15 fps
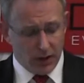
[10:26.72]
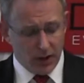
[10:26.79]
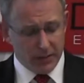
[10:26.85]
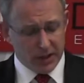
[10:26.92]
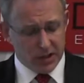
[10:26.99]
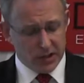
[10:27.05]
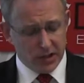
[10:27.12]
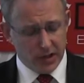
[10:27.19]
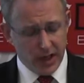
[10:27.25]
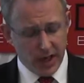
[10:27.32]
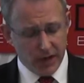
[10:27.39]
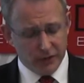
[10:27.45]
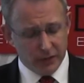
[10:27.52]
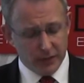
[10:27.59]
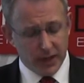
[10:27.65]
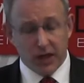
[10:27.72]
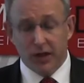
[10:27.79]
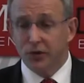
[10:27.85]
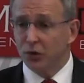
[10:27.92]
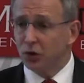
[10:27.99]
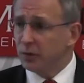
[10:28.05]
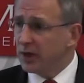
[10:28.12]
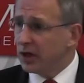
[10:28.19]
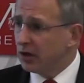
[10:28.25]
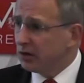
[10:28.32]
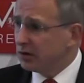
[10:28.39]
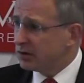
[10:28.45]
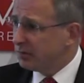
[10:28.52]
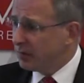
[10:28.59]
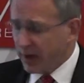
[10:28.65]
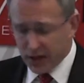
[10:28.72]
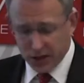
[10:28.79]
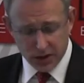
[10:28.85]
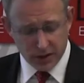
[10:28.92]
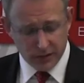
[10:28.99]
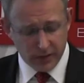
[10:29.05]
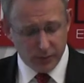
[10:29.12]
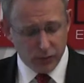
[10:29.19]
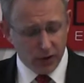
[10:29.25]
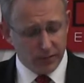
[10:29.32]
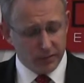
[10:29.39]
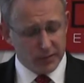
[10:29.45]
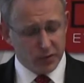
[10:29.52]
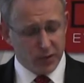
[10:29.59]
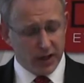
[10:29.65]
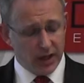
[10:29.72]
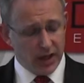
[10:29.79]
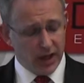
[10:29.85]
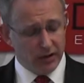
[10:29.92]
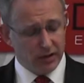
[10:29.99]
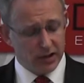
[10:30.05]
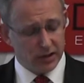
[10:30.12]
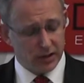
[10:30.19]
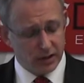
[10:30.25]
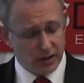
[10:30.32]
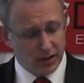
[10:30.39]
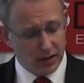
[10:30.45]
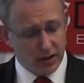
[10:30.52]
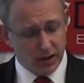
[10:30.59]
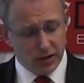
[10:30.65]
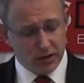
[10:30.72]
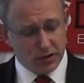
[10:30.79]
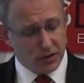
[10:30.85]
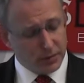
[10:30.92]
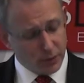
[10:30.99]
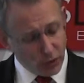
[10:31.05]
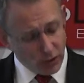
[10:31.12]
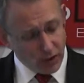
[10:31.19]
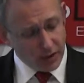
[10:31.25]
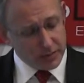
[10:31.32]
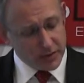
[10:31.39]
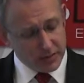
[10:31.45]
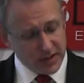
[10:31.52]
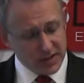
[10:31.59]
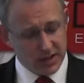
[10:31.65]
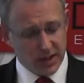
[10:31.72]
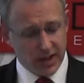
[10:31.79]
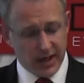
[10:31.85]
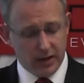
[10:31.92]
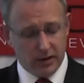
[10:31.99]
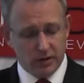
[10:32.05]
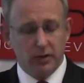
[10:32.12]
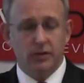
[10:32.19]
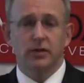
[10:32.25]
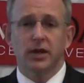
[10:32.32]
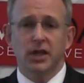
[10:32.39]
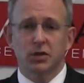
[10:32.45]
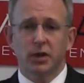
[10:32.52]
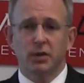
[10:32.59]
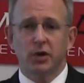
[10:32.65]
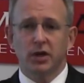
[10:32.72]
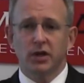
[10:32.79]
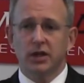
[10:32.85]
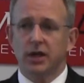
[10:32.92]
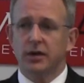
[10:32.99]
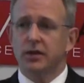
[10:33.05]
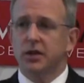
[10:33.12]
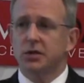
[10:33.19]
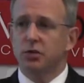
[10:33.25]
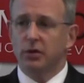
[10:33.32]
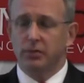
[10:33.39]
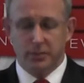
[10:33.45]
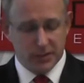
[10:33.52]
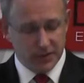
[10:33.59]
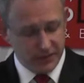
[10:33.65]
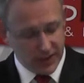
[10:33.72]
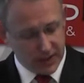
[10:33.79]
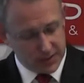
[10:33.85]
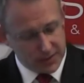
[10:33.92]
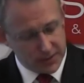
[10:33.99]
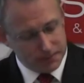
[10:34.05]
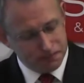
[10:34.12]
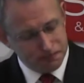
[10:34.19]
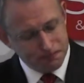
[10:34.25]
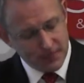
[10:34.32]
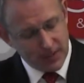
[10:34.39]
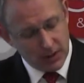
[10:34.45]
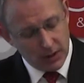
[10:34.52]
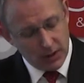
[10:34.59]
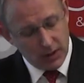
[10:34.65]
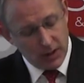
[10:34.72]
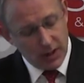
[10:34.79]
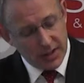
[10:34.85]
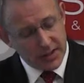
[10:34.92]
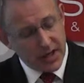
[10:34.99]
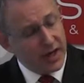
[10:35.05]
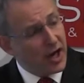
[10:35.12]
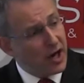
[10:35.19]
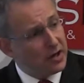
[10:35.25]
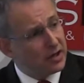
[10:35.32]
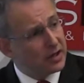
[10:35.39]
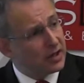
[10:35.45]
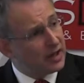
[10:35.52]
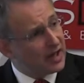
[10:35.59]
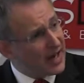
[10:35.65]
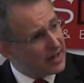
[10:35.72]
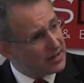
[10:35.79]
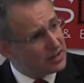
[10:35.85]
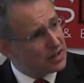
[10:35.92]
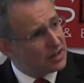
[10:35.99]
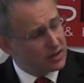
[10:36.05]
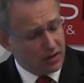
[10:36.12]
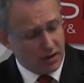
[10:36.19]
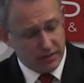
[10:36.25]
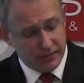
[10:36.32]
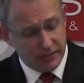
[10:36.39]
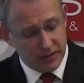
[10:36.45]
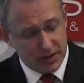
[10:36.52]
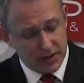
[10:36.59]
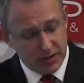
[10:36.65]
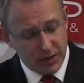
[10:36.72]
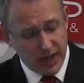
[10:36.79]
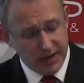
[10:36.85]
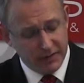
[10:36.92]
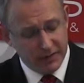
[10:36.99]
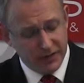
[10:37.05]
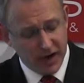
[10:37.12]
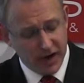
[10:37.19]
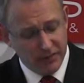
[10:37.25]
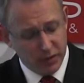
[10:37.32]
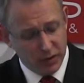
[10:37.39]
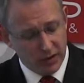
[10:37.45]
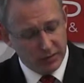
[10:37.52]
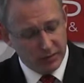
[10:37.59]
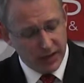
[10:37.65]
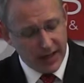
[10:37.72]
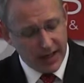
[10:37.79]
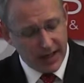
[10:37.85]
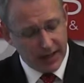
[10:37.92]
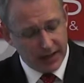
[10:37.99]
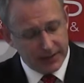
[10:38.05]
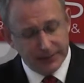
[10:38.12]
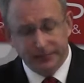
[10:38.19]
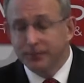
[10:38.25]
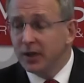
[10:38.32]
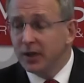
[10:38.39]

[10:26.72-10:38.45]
Let me turn now from a gloomy contemplation of the problems we inherited to the more optimistic outlook as we work to get these problems fixed. As I noted at last year's conference, we have a five-point plan.